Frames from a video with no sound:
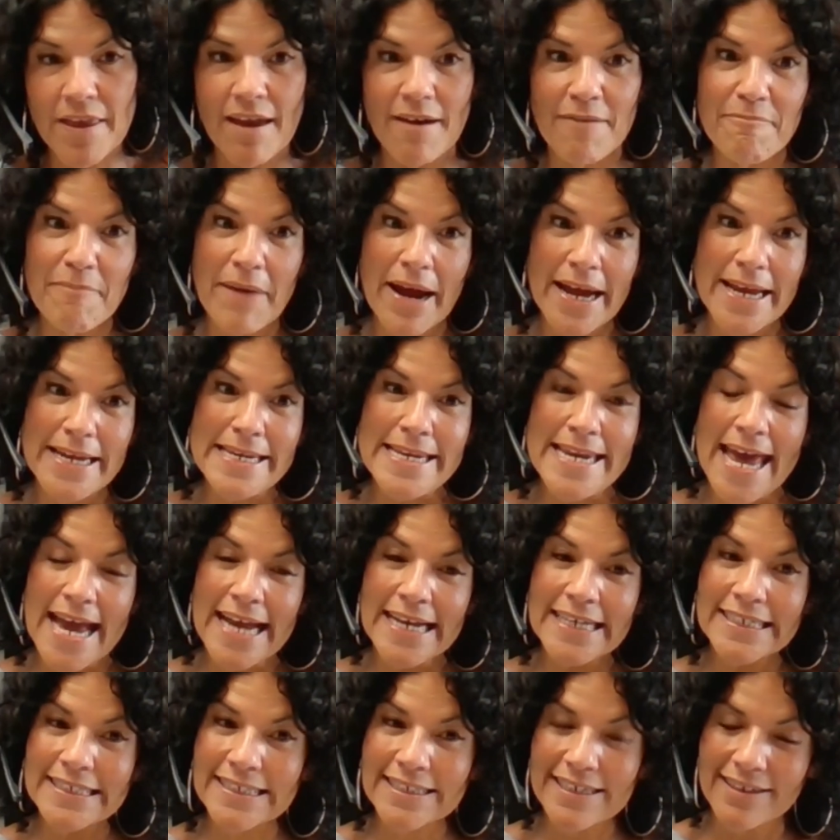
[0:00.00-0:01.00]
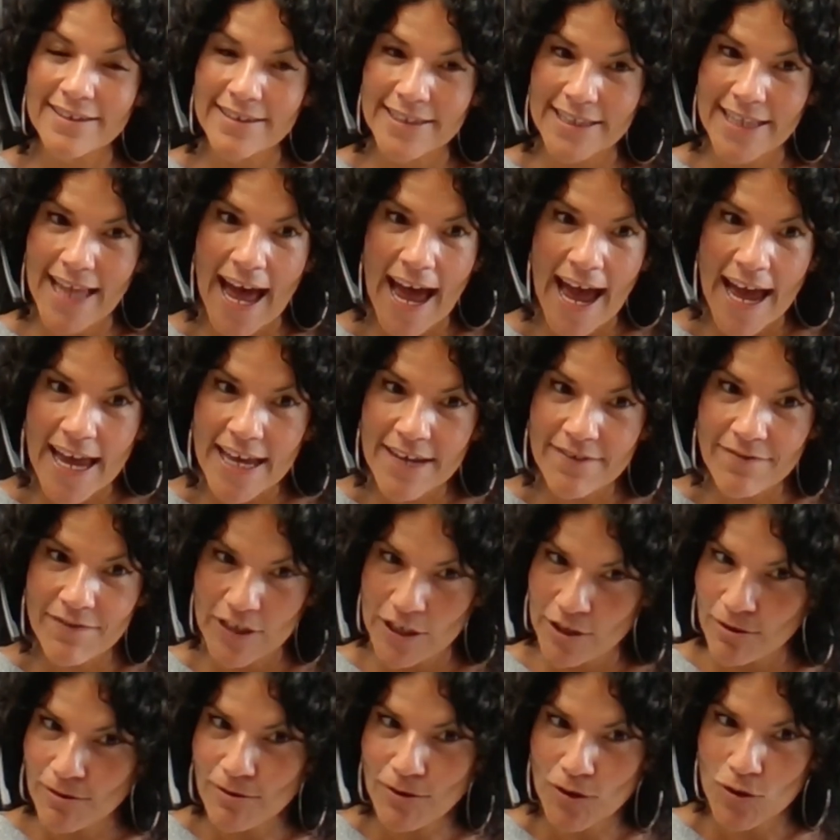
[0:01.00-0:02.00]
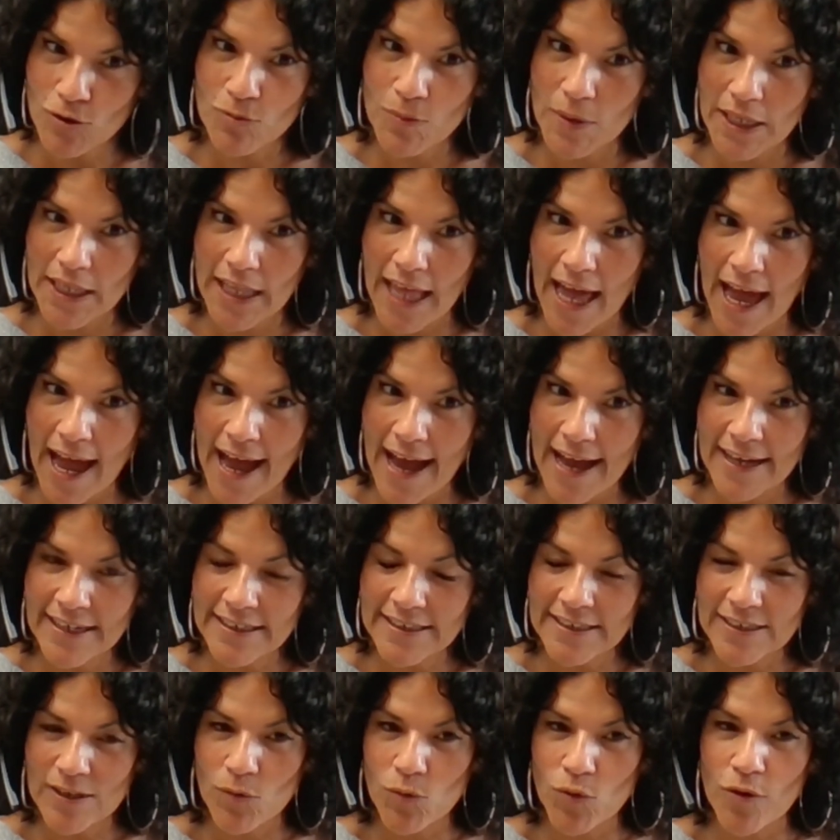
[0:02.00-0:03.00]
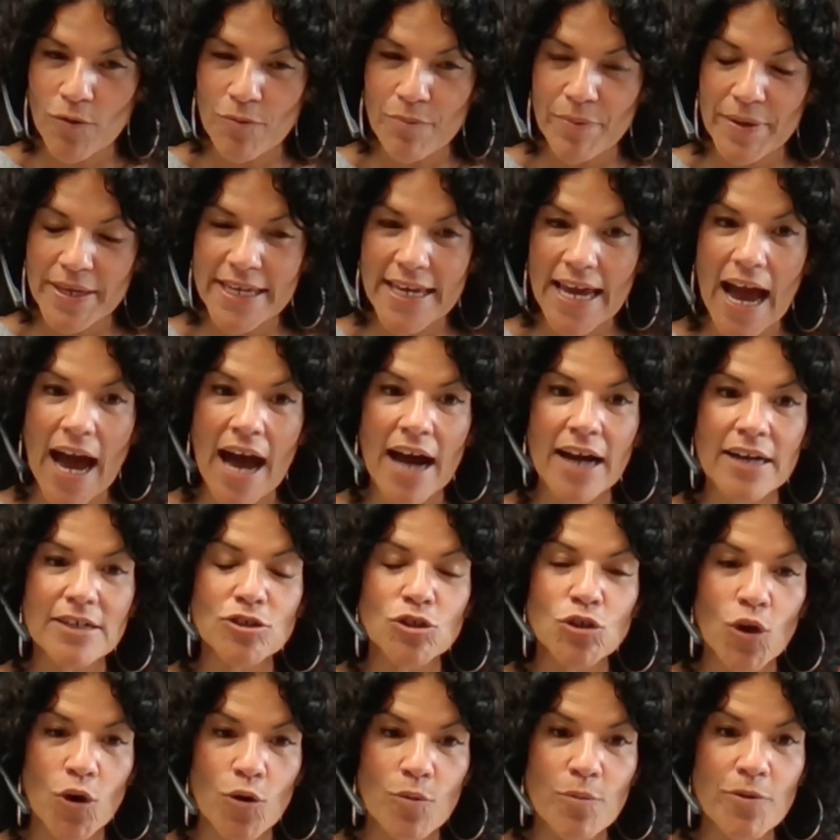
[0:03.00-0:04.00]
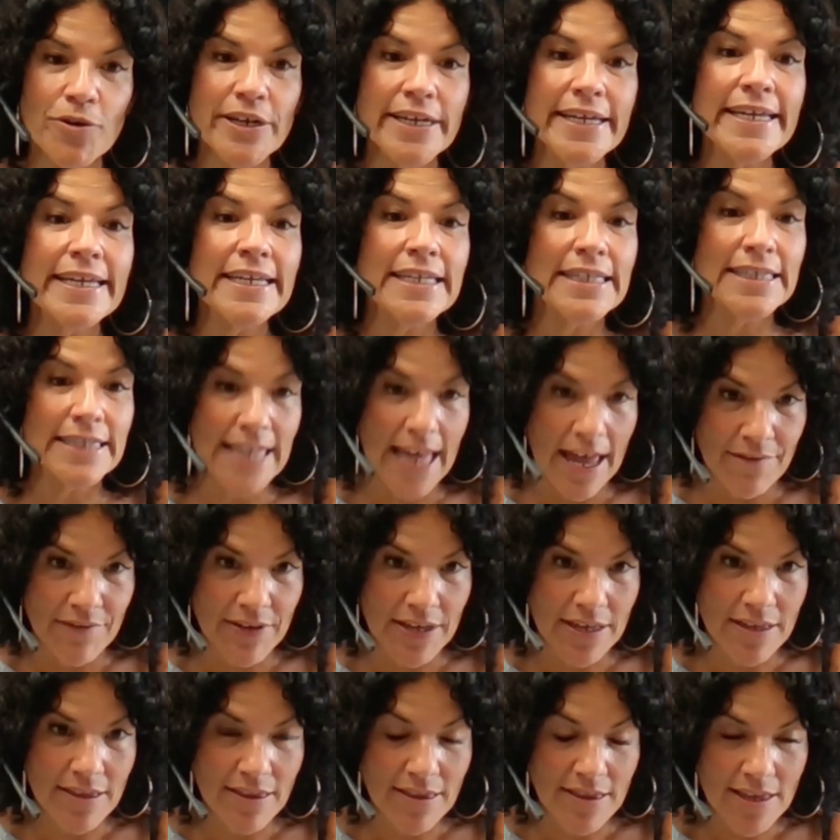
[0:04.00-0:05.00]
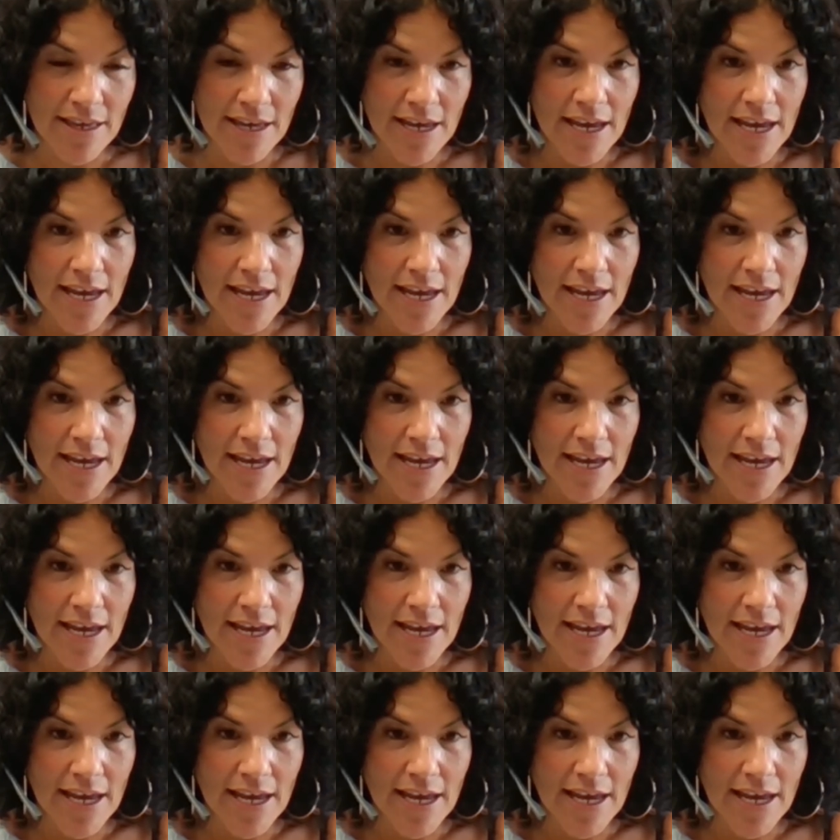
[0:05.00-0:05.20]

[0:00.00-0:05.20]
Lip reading: my next live YouTube class will be October 11th.